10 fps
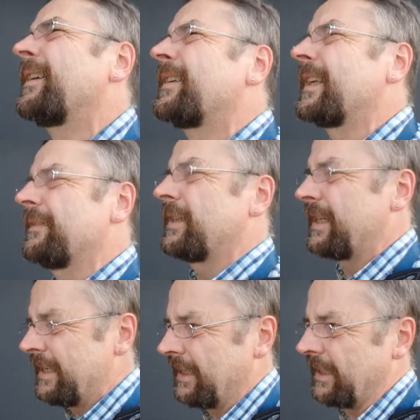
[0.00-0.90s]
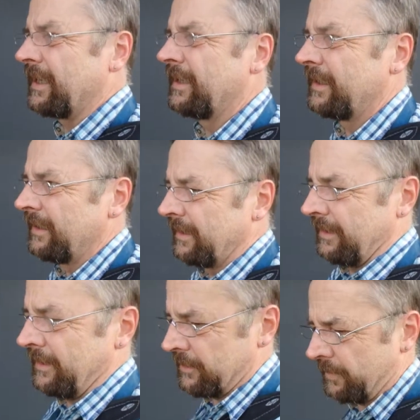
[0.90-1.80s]
David Healy
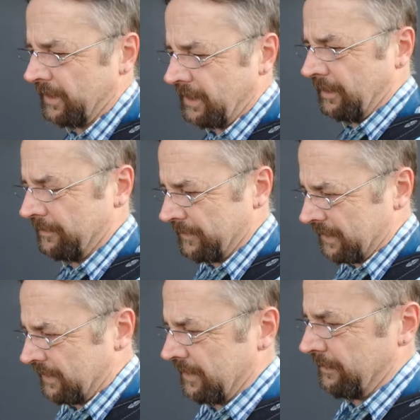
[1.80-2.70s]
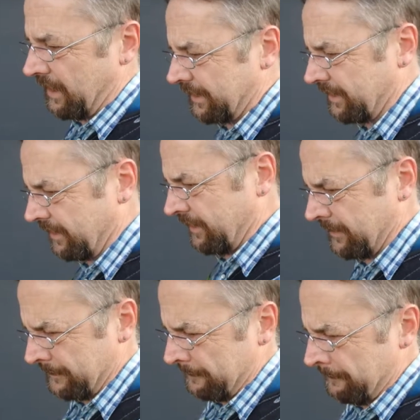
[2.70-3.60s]
is one that comes to mind.
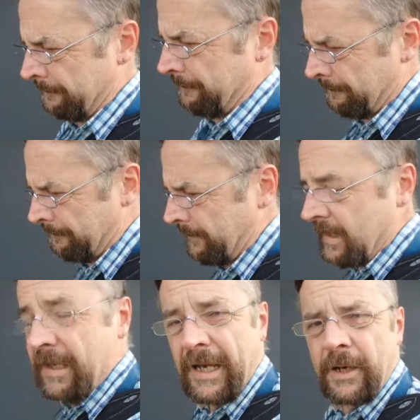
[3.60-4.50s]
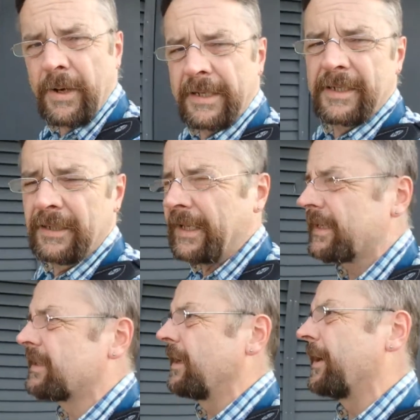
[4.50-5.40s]
Anyway, till
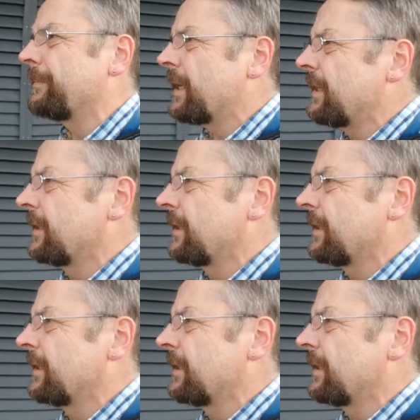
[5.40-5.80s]
next time.